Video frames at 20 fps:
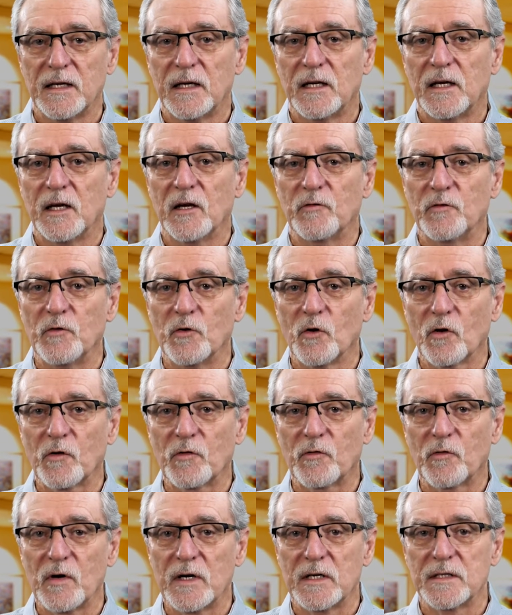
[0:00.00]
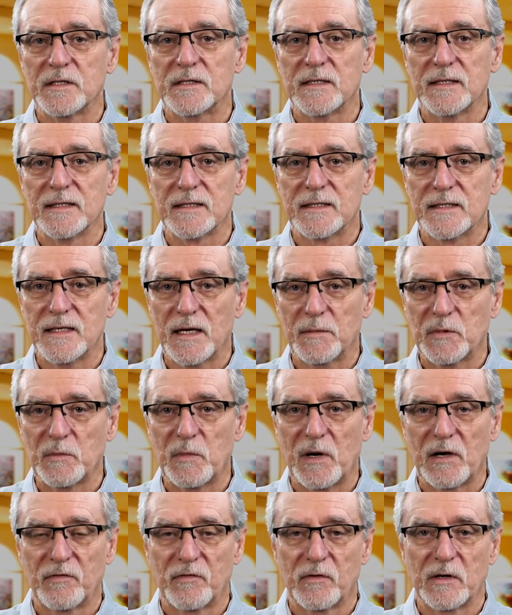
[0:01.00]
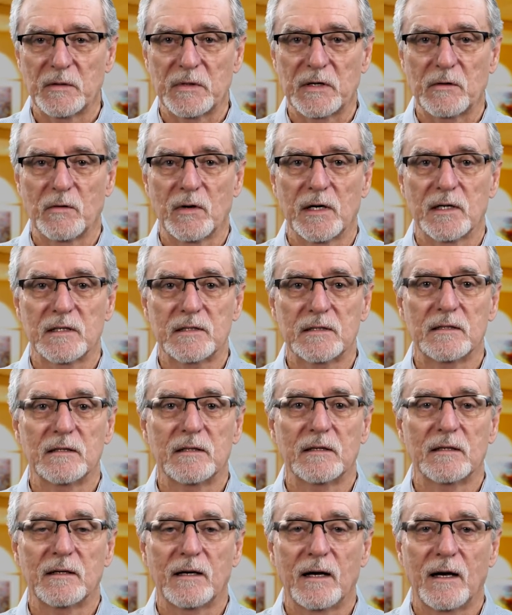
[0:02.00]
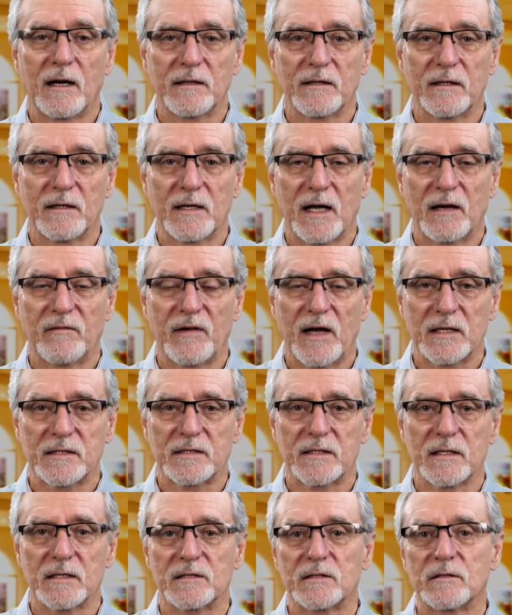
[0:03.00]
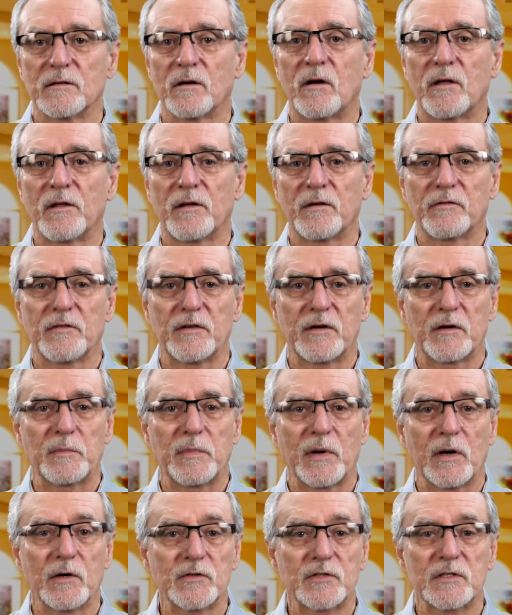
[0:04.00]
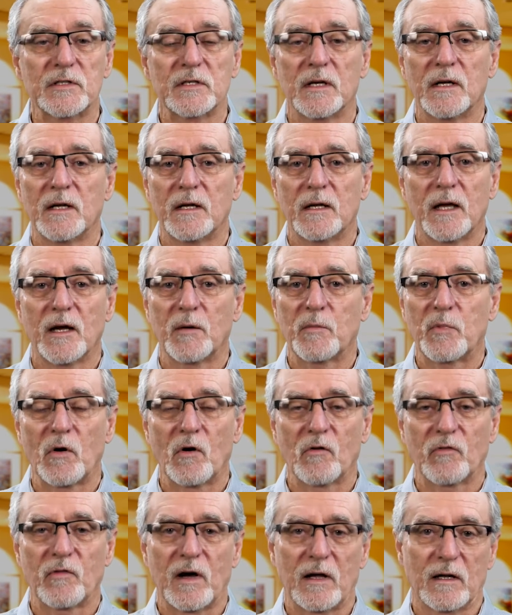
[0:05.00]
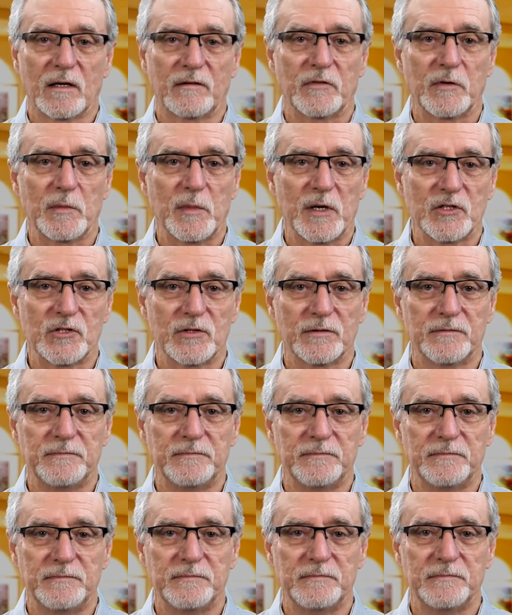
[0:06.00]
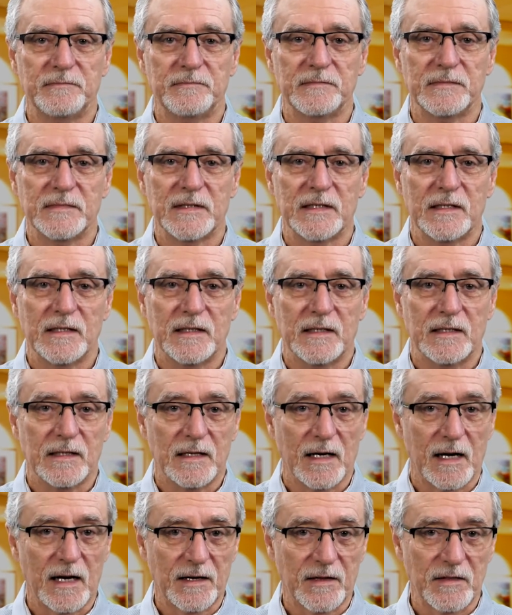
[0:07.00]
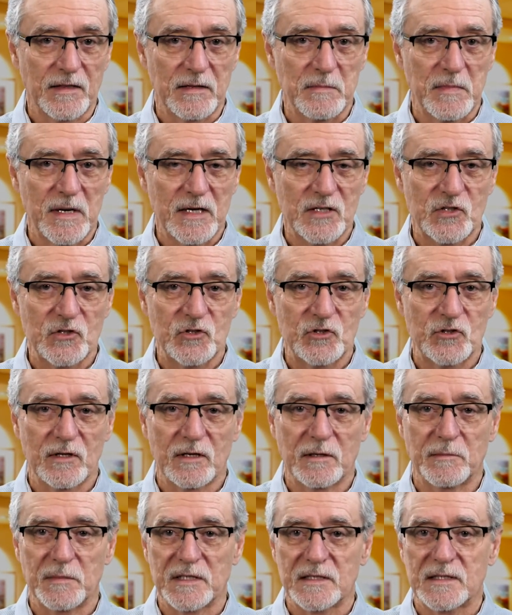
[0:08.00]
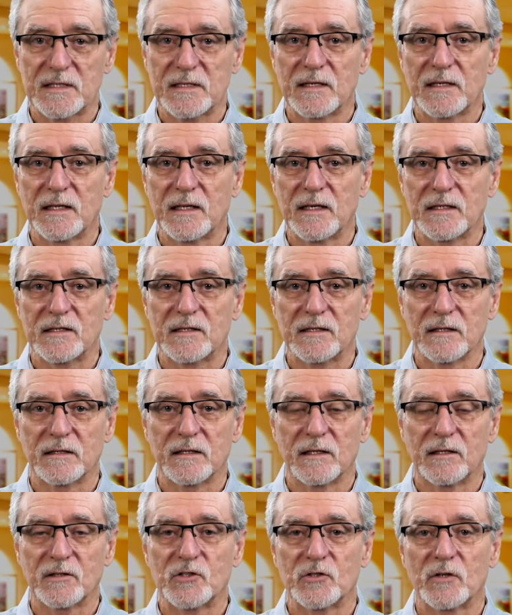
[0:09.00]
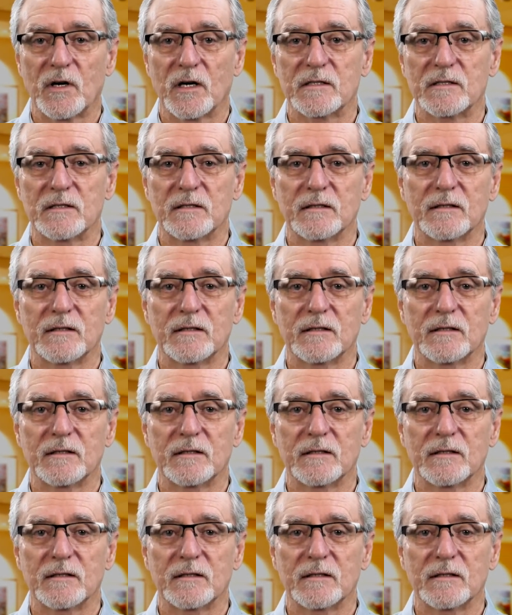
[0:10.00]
If your friends accept my friend request, I then have access to all of their posts and profile information. I can then message them and send links that they'll trust,